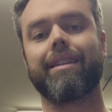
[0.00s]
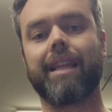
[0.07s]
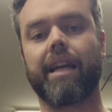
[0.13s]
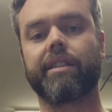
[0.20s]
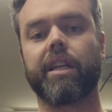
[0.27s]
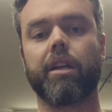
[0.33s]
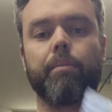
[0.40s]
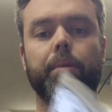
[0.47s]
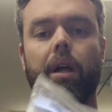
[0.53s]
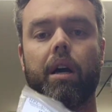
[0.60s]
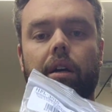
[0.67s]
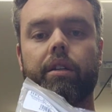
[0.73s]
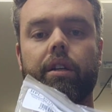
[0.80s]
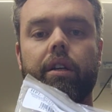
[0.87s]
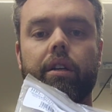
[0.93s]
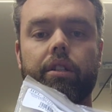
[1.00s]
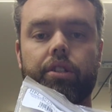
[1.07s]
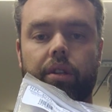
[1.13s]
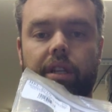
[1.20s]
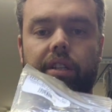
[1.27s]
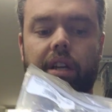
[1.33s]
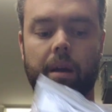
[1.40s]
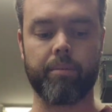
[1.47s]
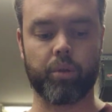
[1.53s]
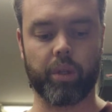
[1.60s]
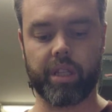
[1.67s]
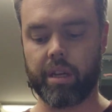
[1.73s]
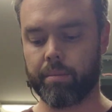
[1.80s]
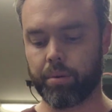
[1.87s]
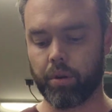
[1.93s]
That's getting plugged. So this comes
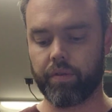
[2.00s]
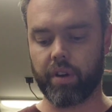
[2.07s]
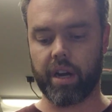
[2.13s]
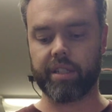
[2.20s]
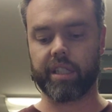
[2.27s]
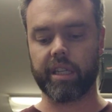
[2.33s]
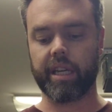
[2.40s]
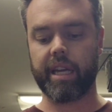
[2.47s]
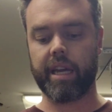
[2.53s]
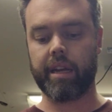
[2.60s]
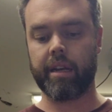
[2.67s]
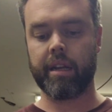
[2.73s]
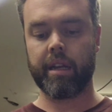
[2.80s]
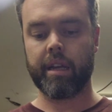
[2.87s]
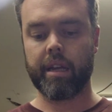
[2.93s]
with the Improved Racing kit.